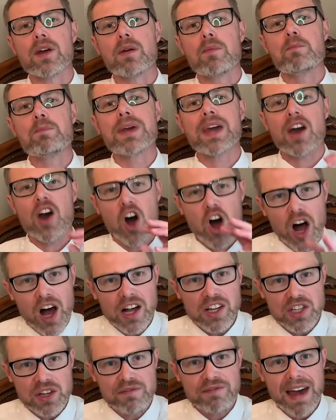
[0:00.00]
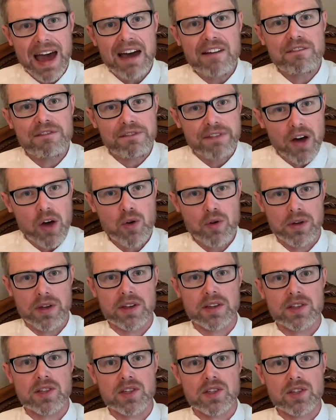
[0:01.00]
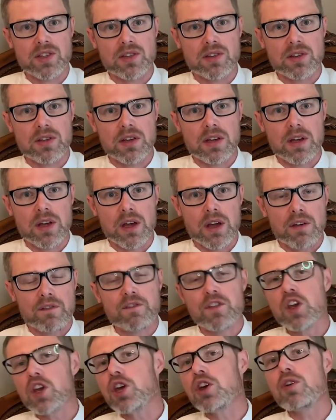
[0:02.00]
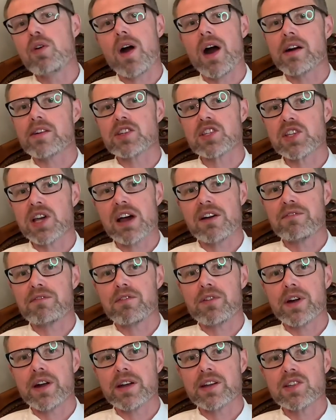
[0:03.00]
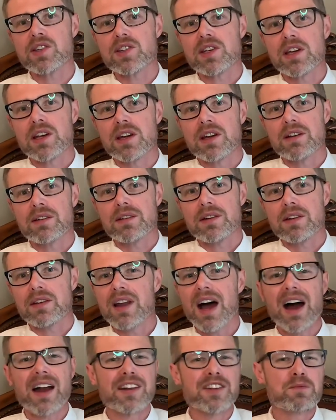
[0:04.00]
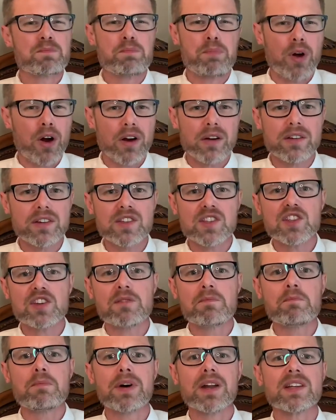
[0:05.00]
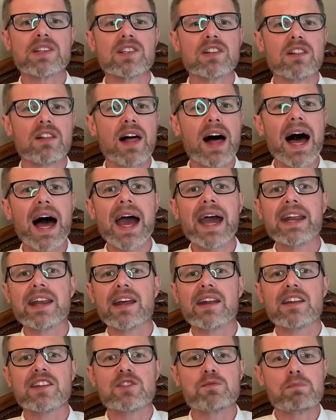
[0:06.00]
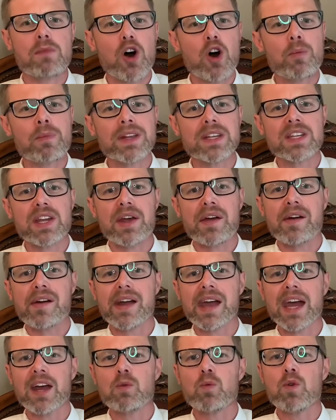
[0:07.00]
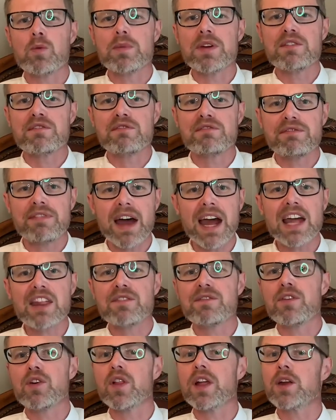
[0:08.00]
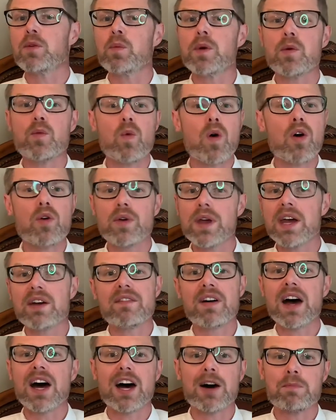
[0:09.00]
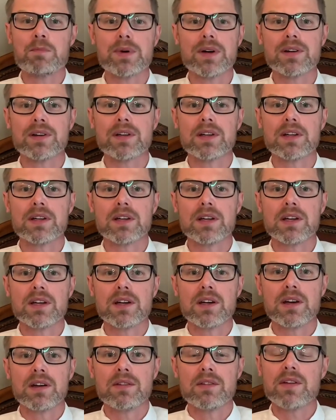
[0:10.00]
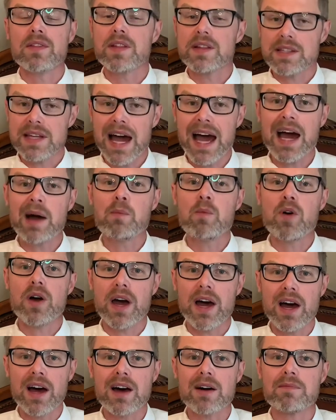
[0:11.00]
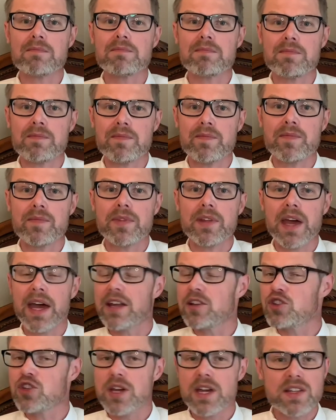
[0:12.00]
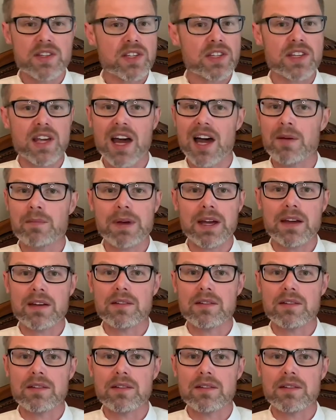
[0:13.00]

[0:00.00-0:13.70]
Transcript: because of that focus, view our sufferings not as burdensome, but as light and as momentary, and will be faithful and we won't give up, then the time will come at Jesus' coming